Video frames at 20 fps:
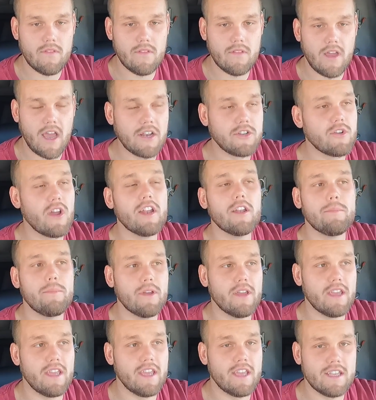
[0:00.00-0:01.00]
I tried to
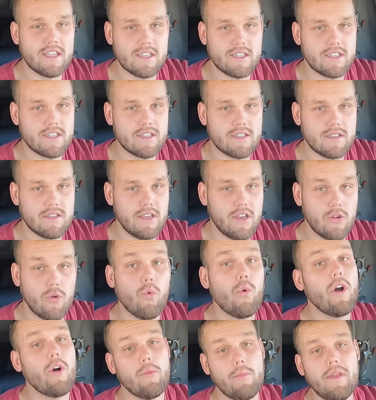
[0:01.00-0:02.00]
put his,
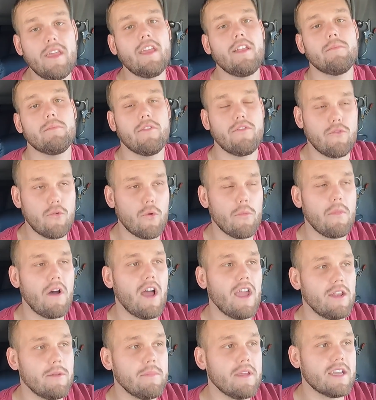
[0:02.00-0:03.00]
well-being before
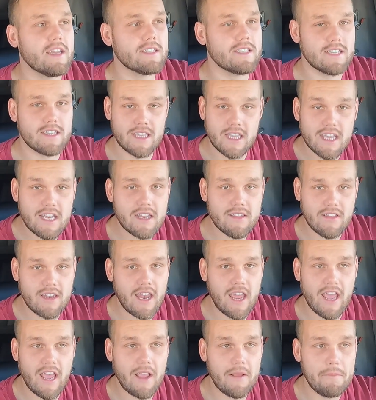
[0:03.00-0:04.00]
mine, because at the end of the
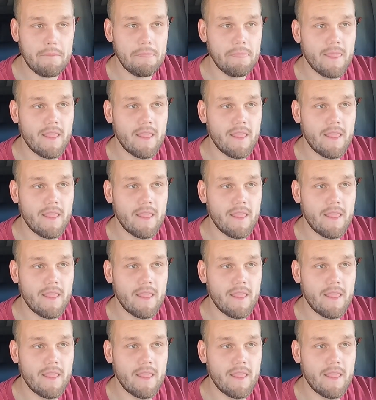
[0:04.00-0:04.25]
day,